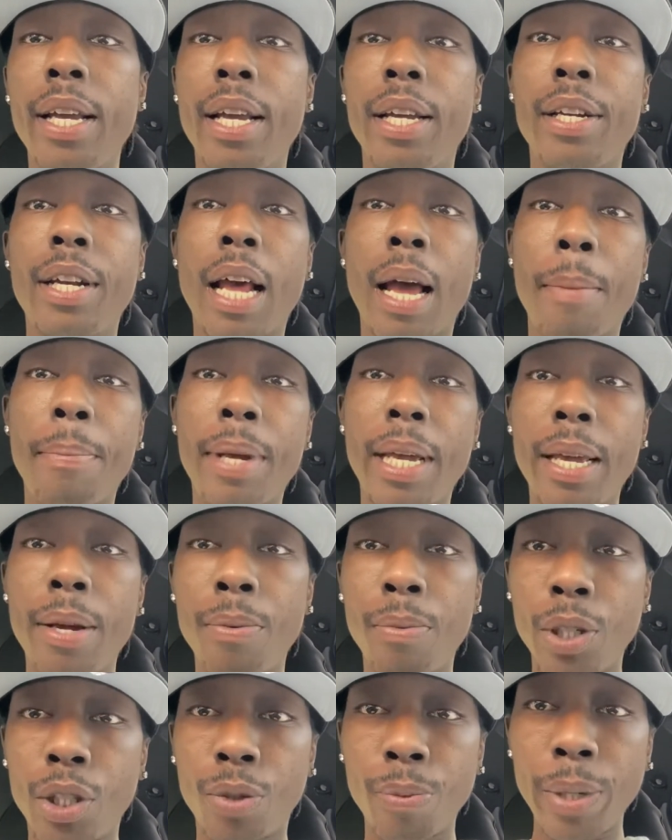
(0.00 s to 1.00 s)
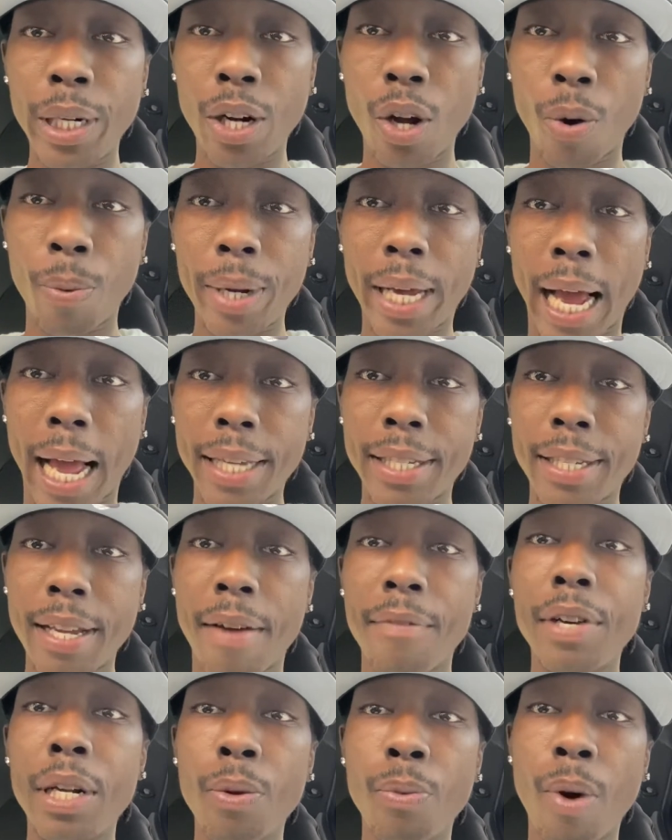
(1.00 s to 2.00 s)
You know what I mean? We, we know we got
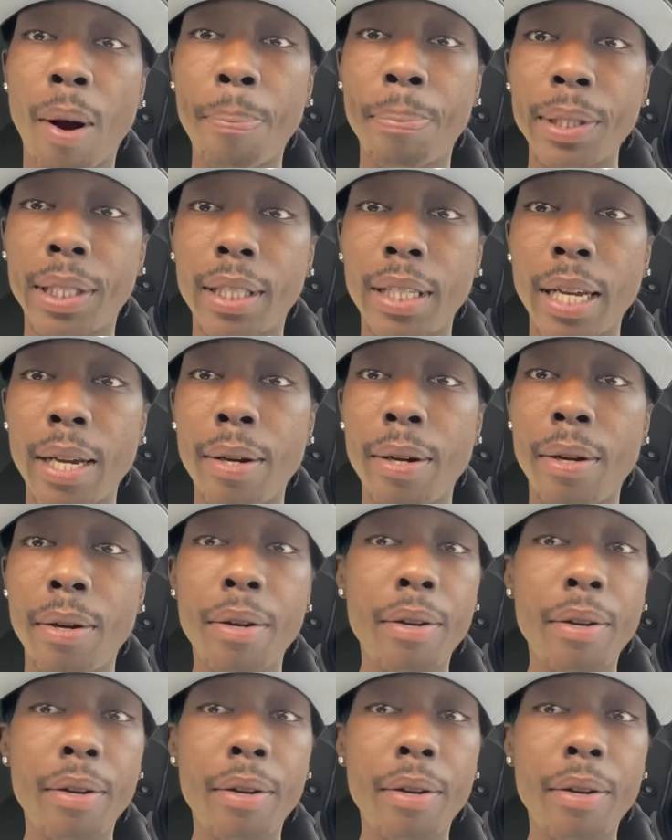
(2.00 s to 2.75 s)
71%